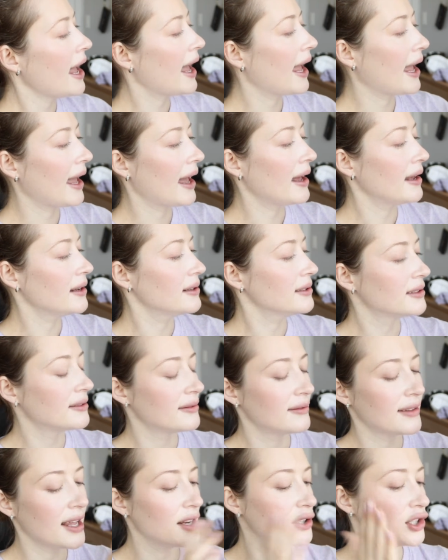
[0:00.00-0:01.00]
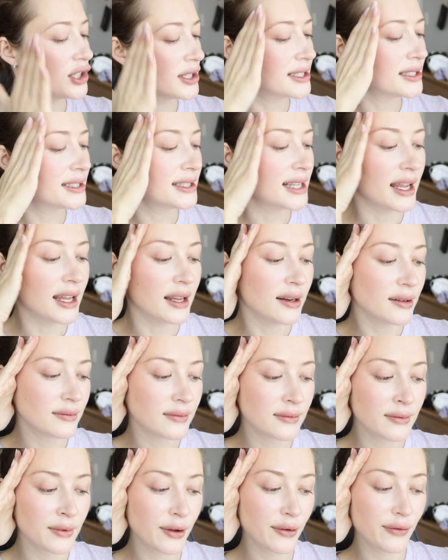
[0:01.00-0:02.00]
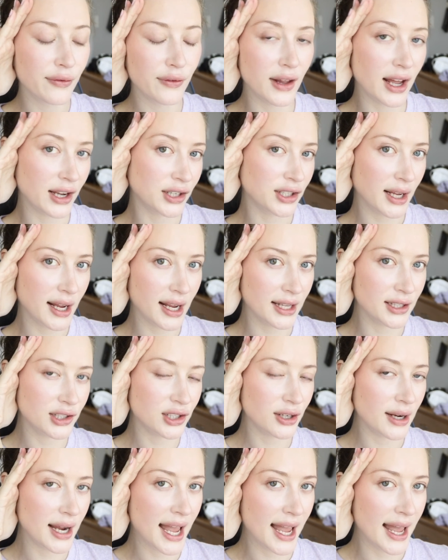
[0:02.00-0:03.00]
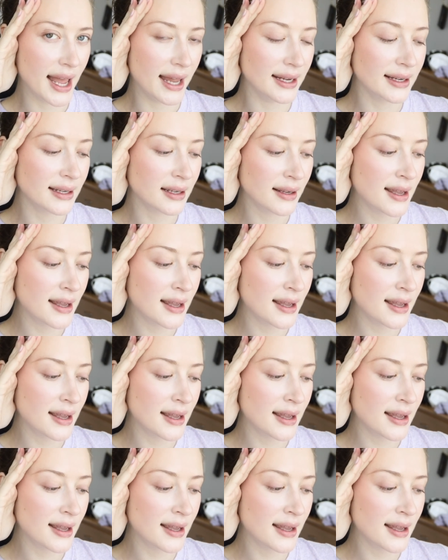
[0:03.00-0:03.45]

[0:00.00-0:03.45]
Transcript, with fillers: and they just sit flush against your head.